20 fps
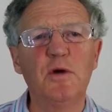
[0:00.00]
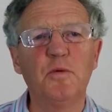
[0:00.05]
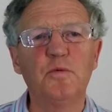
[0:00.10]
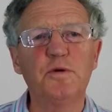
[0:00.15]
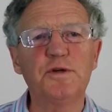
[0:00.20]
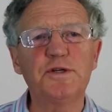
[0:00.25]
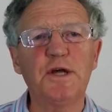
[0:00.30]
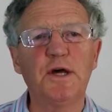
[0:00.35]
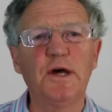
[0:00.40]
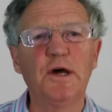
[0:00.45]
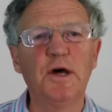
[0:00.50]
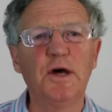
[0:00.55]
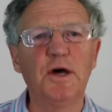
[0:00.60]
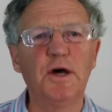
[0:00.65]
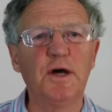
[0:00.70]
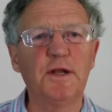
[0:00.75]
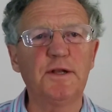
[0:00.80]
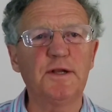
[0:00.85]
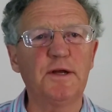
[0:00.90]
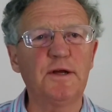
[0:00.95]
was
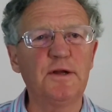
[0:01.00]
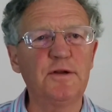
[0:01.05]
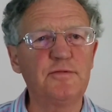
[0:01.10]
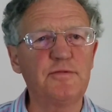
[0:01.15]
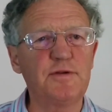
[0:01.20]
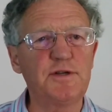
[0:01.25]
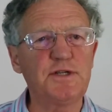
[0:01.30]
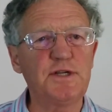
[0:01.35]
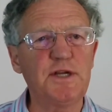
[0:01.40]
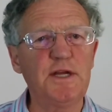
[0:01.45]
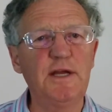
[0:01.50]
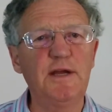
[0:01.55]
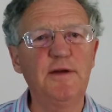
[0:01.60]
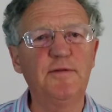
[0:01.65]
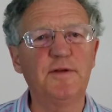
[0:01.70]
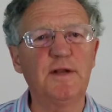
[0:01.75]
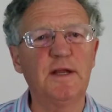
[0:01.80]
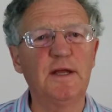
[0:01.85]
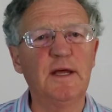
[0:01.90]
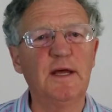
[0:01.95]
heard and
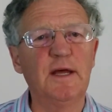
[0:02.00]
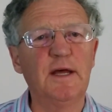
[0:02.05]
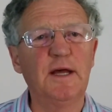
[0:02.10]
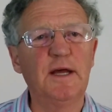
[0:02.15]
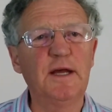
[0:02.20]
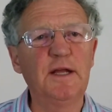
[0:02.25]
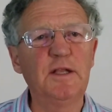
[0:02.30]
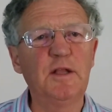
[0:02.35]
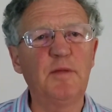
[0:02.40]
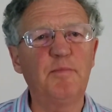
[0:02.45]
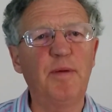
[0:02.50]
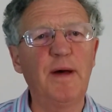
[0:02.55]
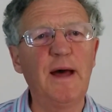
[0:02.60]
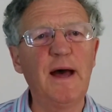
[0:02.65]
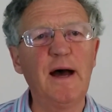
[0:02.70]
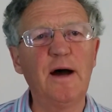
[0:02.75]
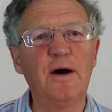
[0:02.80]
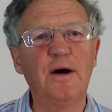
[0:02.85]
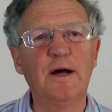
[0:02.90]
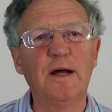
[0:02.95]
received in the
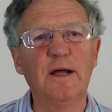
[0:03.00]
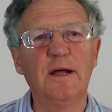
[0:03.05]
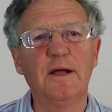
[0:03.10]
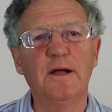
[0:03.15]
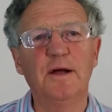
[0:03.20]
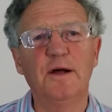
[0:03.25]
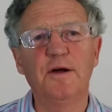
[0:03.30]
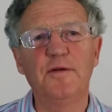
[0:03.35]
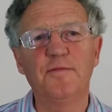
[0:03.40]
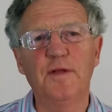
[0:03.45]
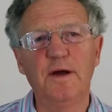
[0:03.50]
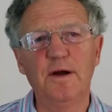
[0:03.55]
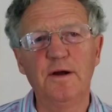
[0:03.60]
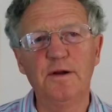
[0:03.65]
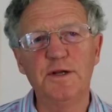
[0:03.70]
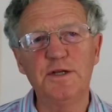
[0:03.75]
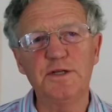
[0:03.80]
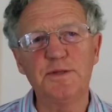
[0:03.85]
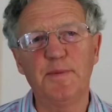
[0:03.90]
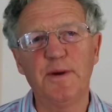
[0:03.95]
power of the
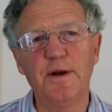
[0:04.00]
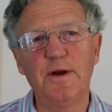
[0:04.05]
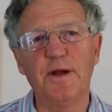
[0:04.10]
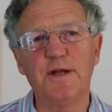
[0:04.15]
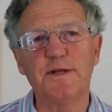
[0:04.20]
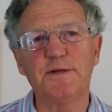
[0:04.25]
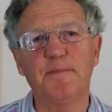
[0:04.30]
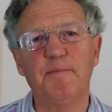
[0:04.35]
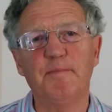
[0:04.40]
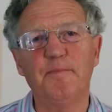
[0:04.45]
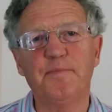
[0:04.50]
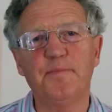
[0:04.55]
Holy Spirit.